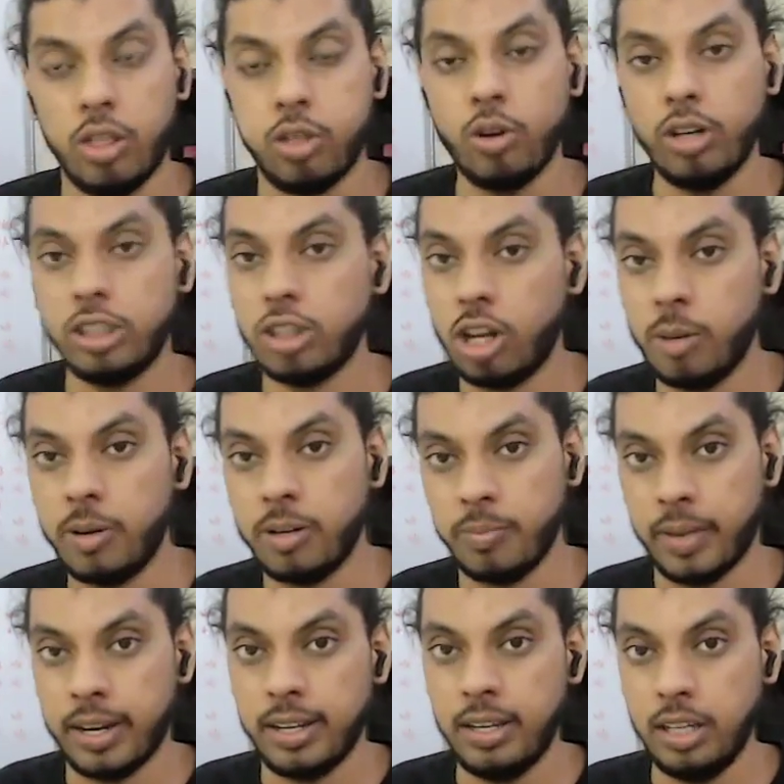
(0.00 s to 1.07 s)
It's all about
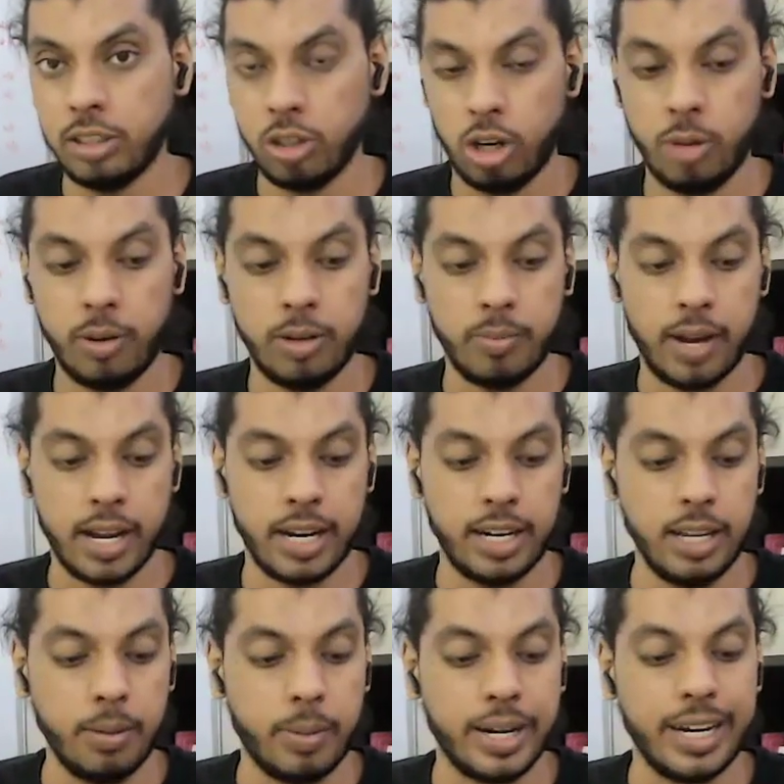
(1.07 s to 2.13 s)
money, it's all about
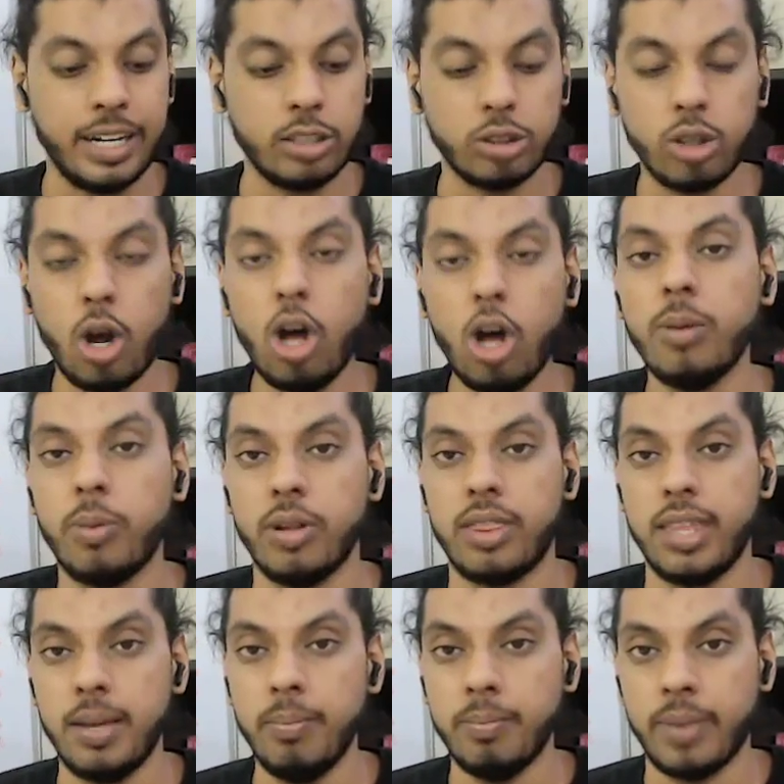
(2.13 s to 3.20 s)
marketing, but it's all about
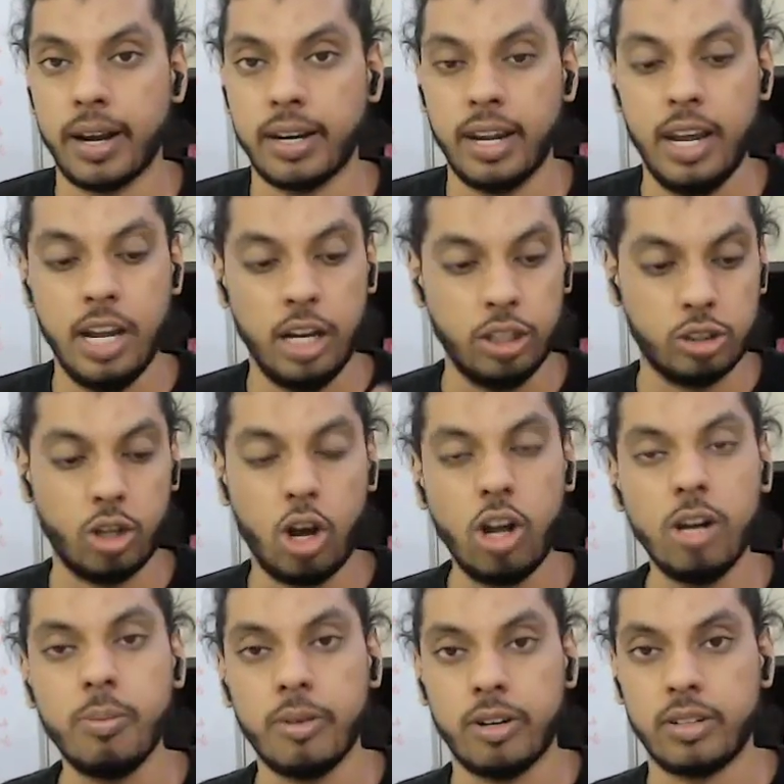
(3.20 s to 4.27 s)
the impact. It's
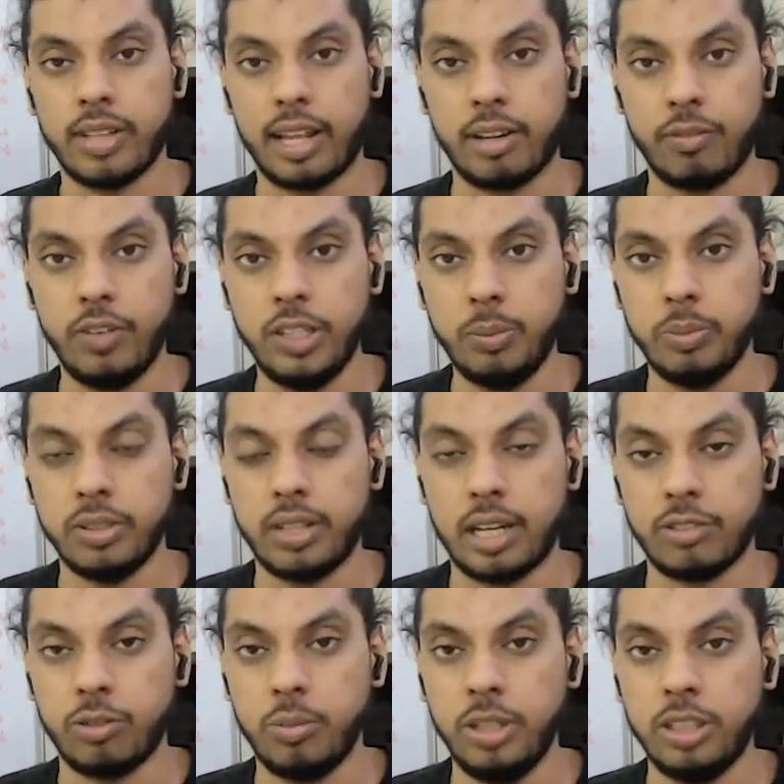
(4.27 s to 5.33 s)
all about the
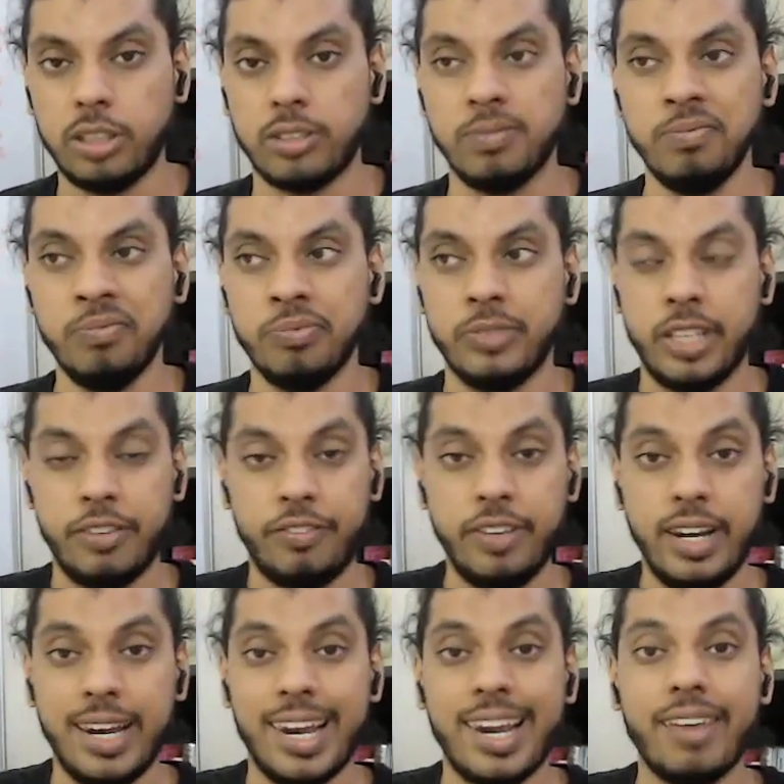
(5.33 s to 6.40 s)
transformation. They
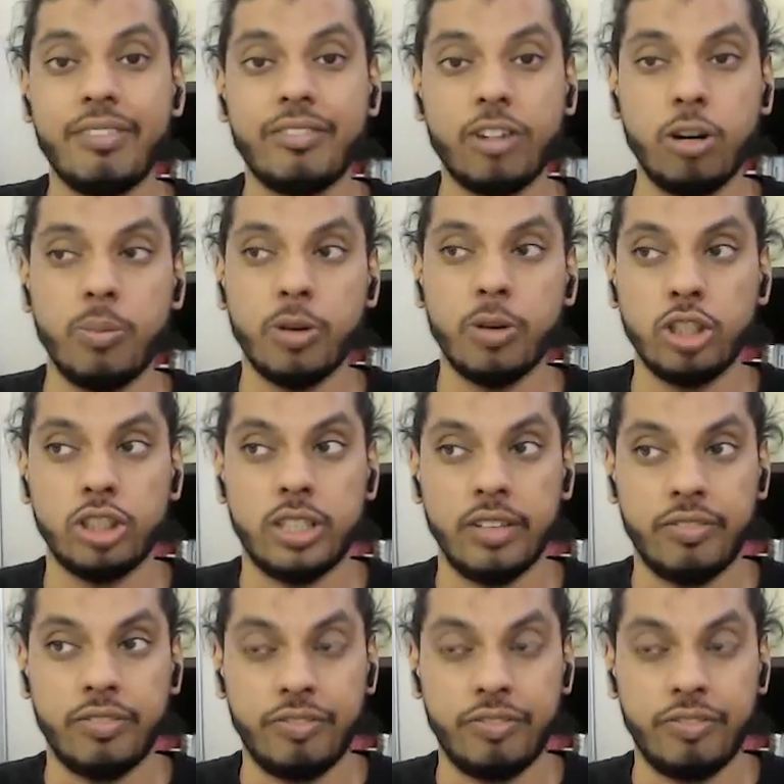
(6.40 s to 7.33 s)
feel left out because they